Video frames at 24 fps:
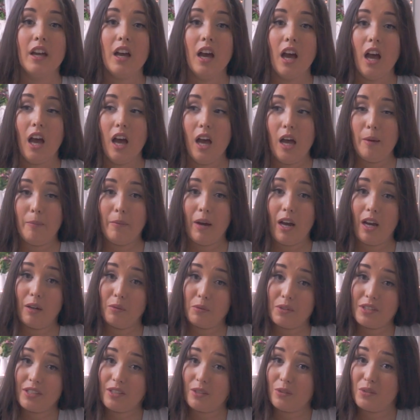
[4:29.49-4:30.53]
I would
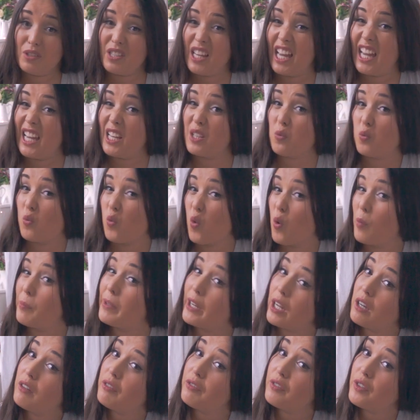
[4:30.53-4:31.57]
still say it's warm
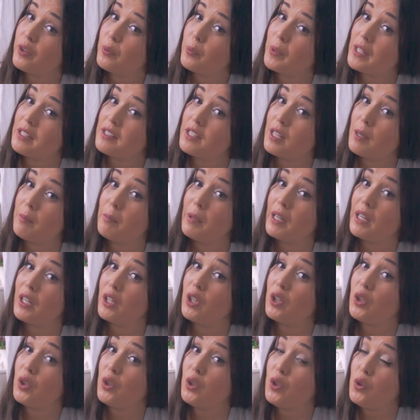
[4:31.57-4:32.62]
enough for the winter, but
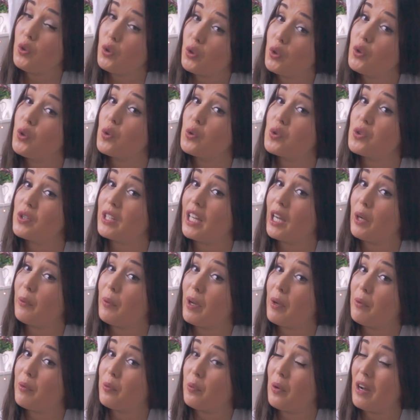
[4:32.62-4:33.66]
you could also get away
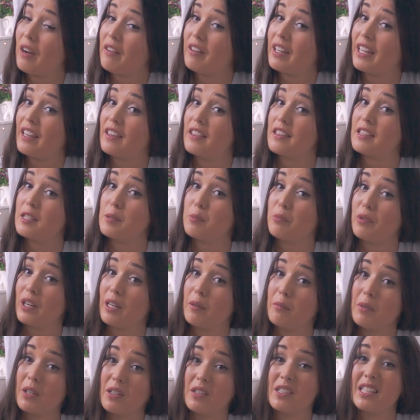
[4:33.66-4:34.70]
with wearing it in the spring
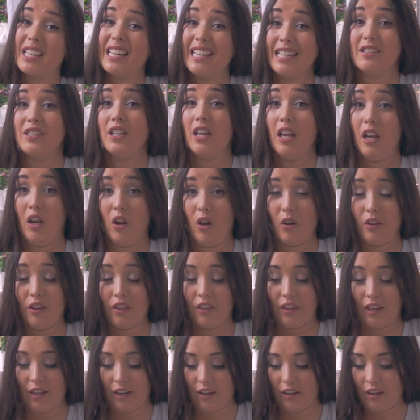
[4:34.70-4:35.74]
because it is a lot
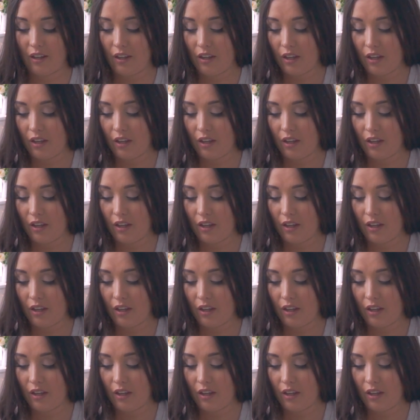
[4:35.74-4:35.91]
thinner.